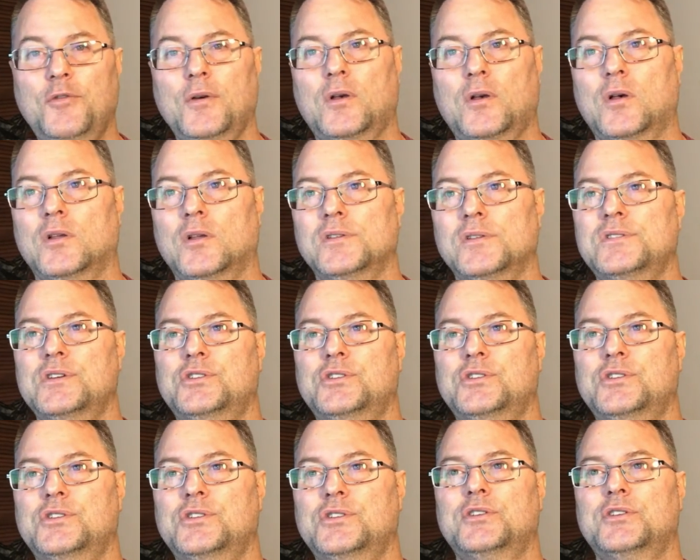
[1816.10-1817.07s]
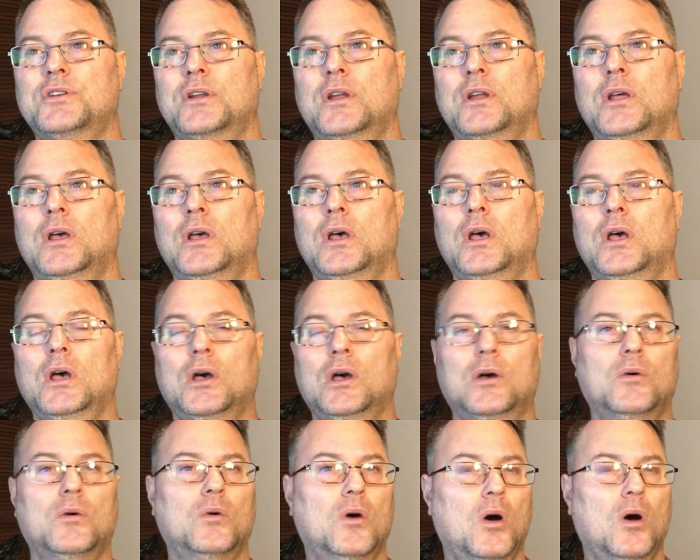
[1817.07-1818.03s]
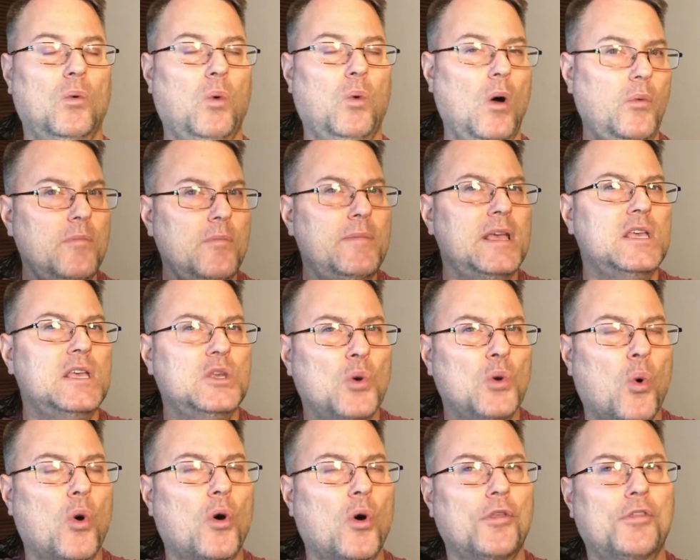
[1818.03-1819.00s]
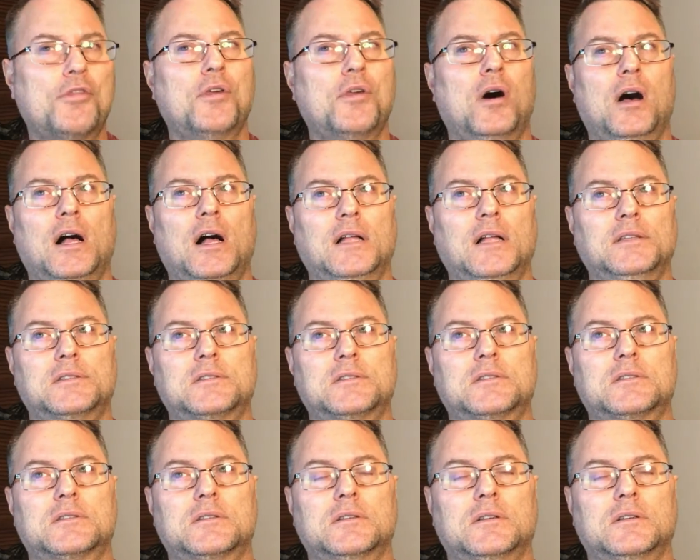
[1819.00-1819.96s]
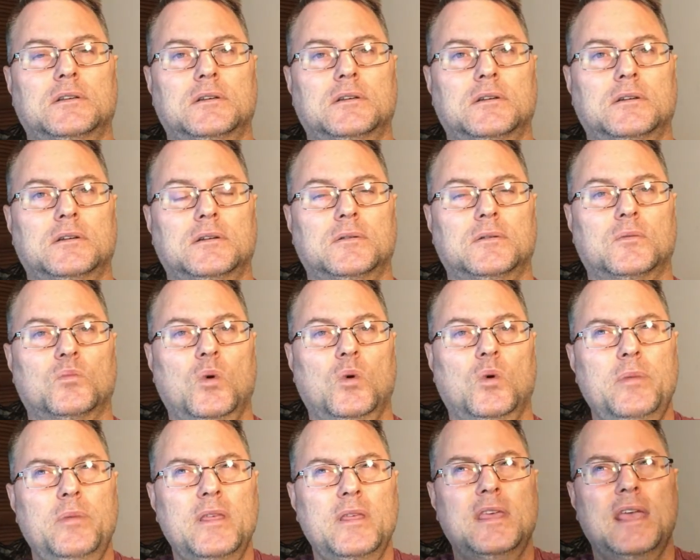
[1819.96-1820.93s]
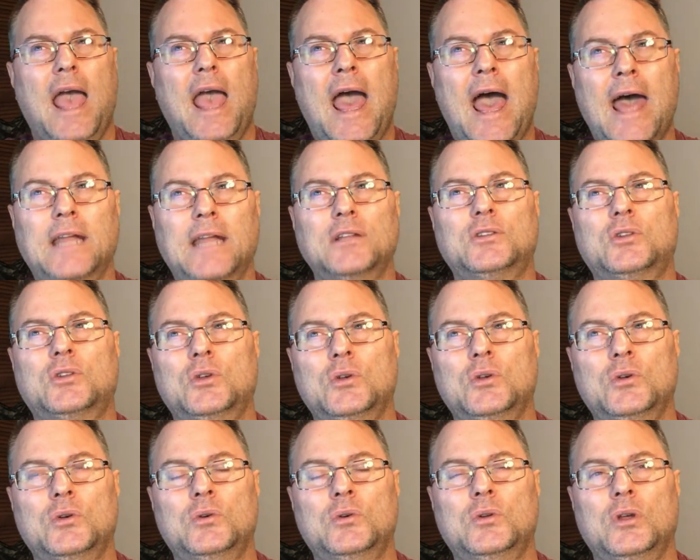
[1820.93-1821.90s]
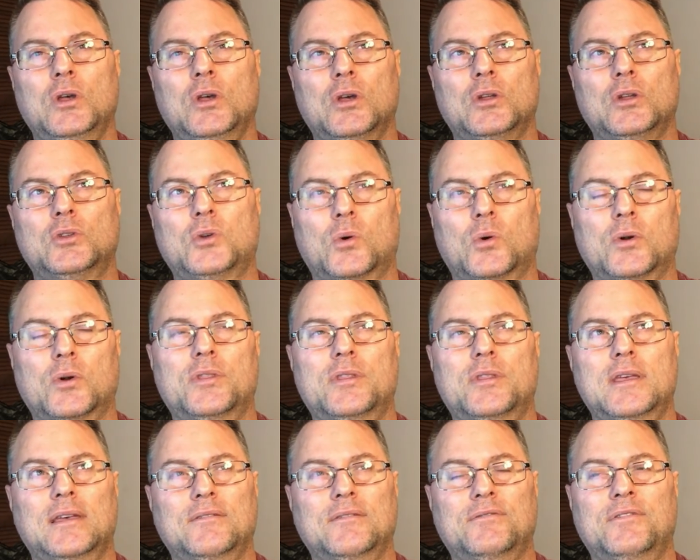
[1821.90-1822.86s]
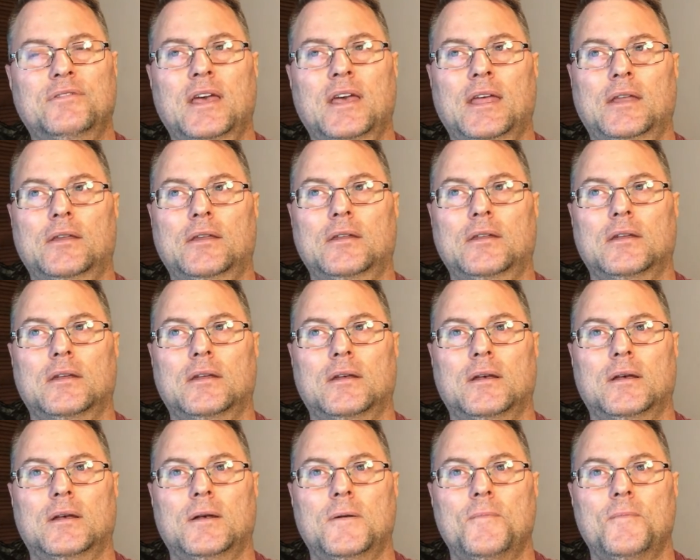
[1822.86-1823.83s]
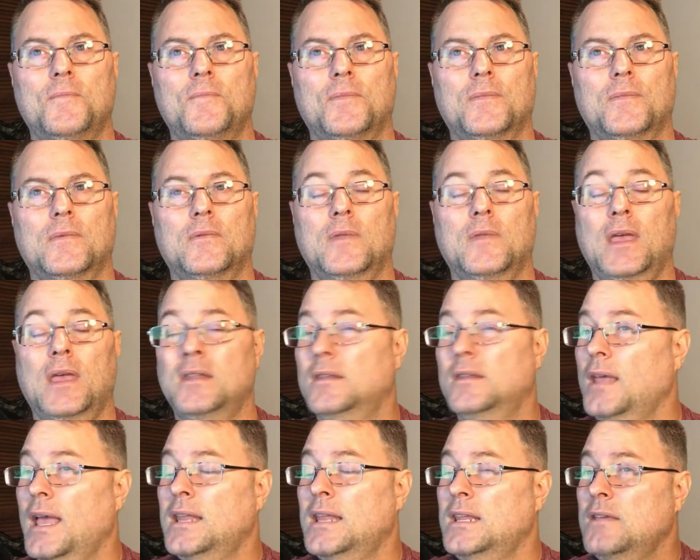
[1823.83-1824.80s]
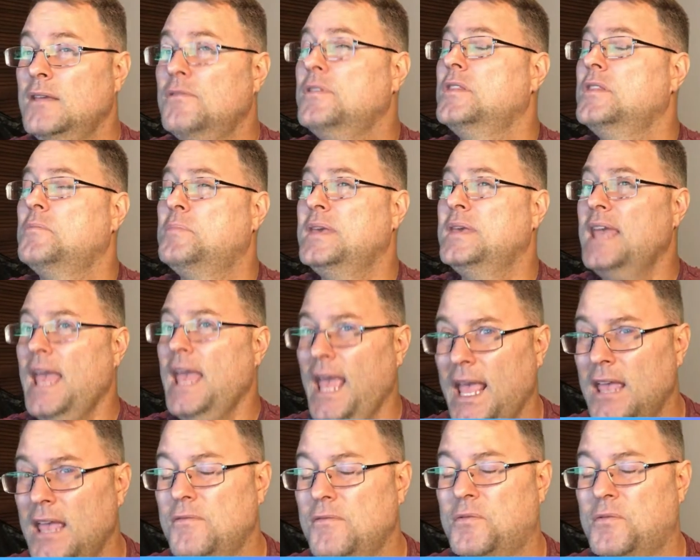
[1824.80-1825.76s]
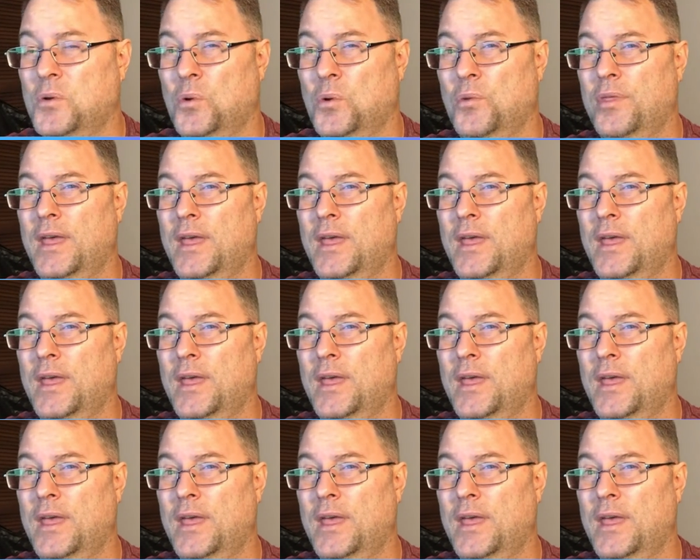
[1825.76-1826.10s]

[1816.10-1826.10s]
What would be your thoughts? What would be the attitude toward the event? And, and even the behavior that you would portray to others.